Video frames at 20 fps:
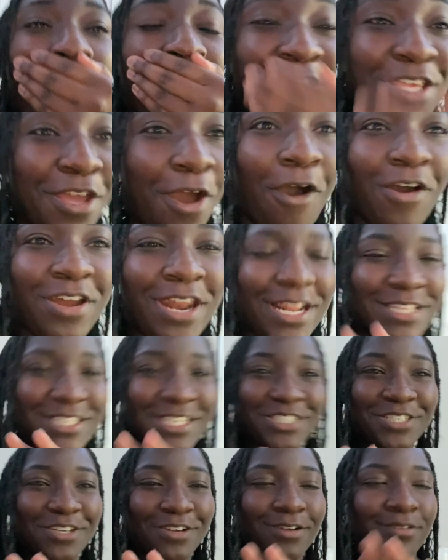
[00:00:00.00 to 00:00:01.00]
Y'all, that
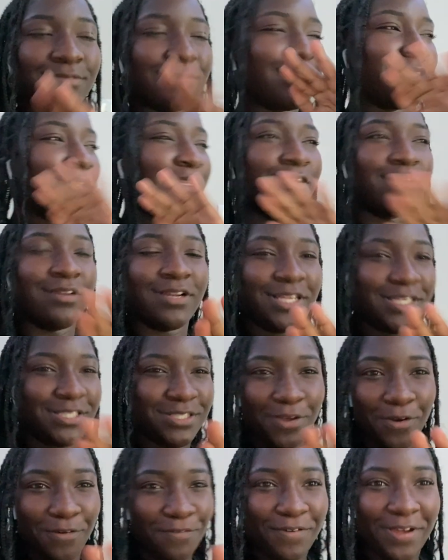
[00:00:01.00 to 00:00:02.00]
teacher, literally
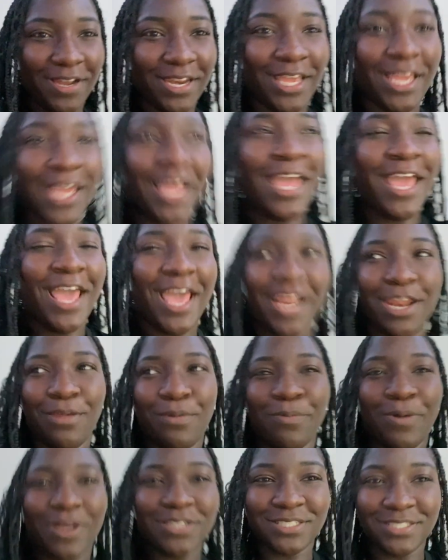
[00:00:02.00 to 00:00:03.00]
so funny. And then we
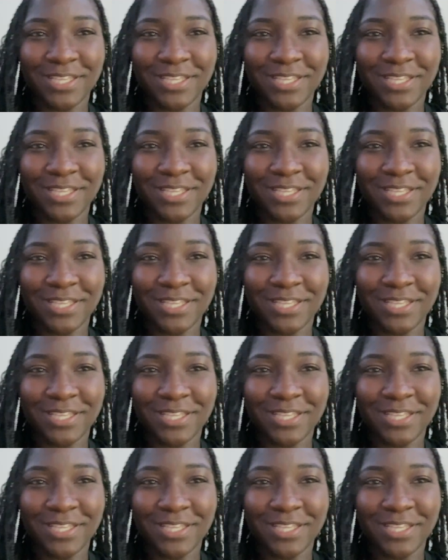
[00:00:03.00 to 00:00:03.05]
watch this